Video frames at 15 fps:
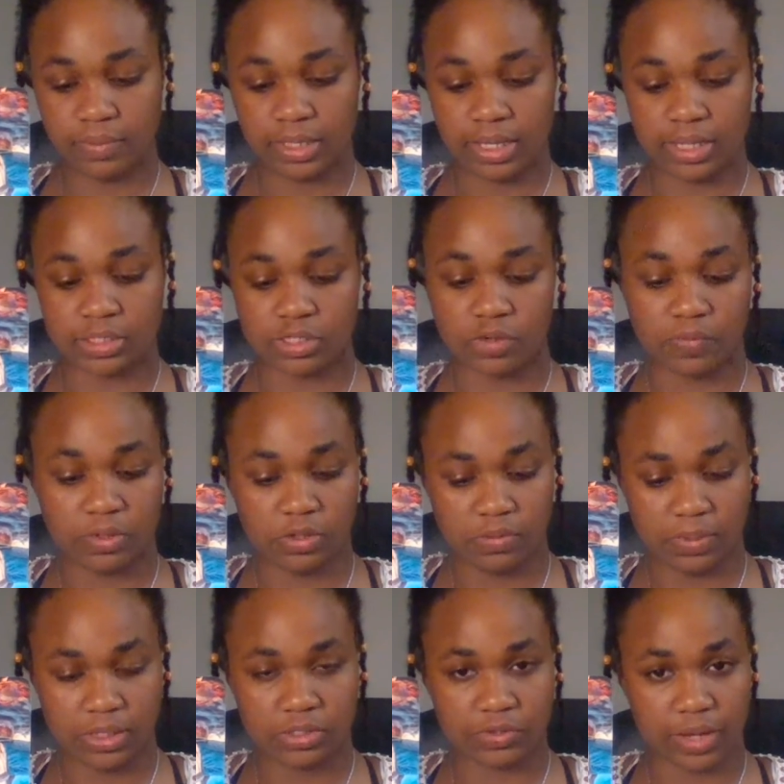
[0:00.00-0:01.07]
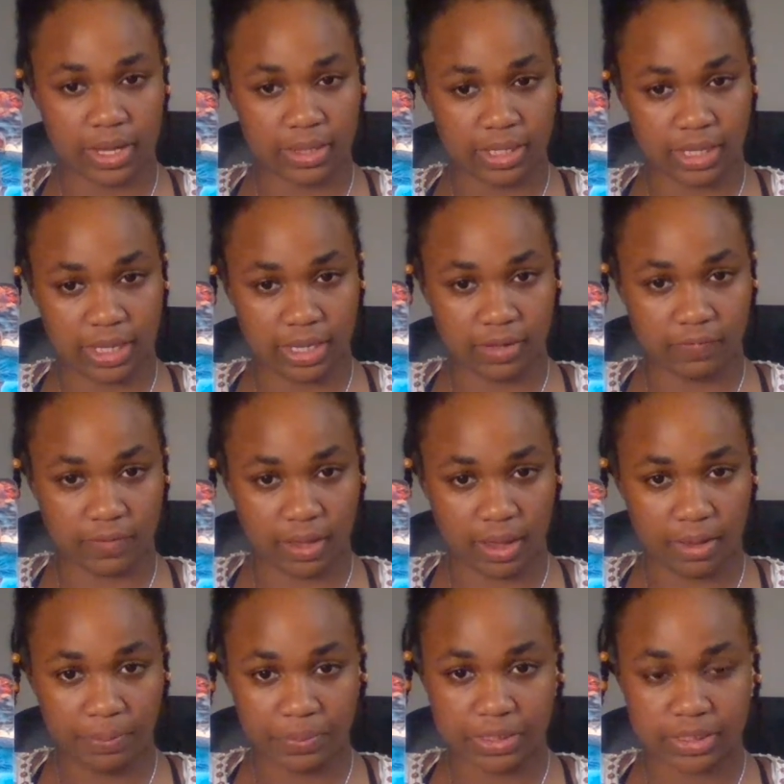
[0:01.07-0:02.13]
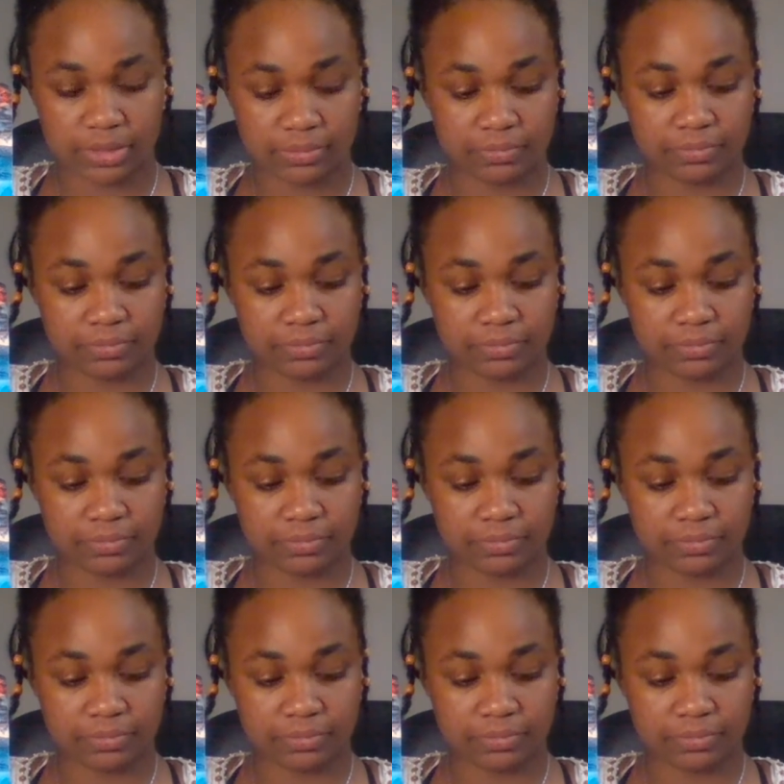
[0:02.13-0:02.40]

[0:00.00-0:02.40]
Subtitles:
And so when you betray the King of Cups,